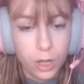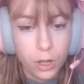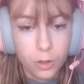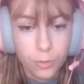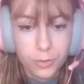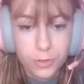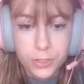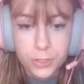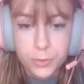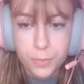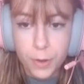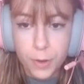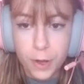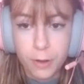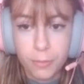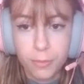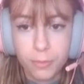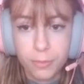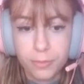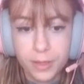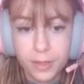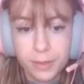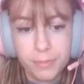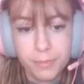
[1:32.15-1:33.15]
Oh, there's
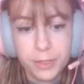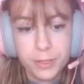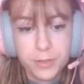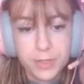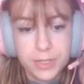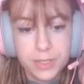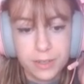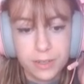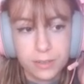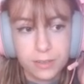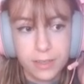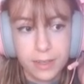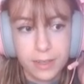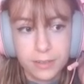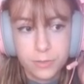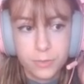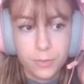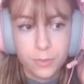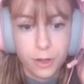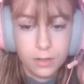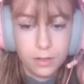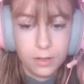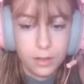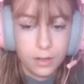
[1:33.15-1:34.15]
probably music. That's
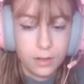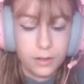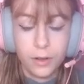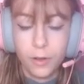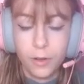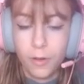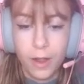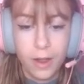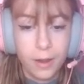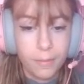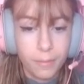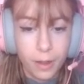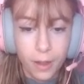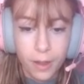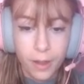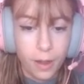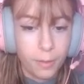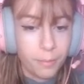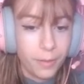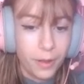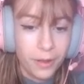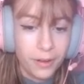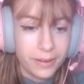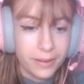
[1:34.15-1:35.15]
why. No, I'm
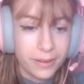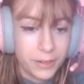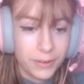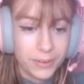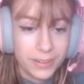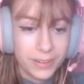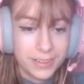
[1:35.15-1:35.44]
not hearing the